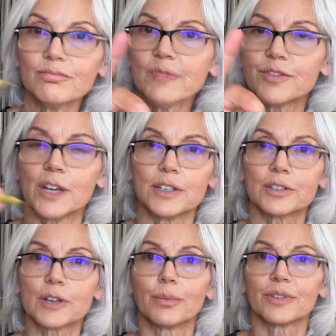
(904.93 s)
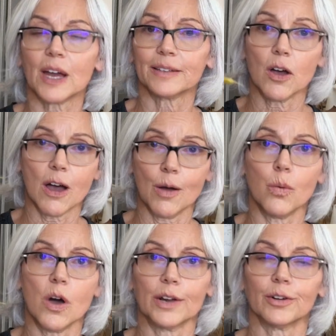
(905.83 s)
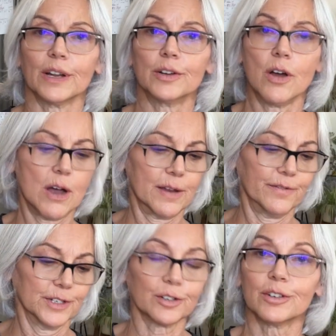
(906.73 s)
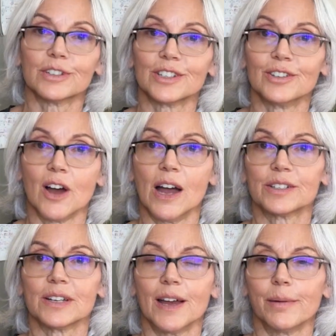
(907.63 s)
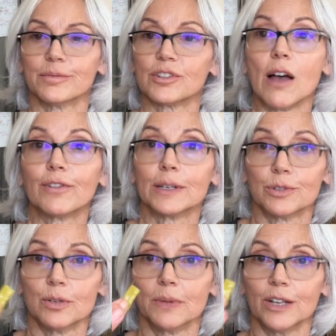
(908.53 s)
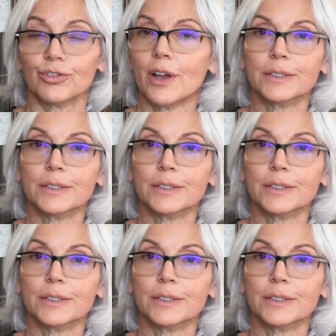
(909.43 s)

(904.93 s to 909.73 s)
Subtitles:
They didn't come like hot water and hot vinegar did not soften them too much.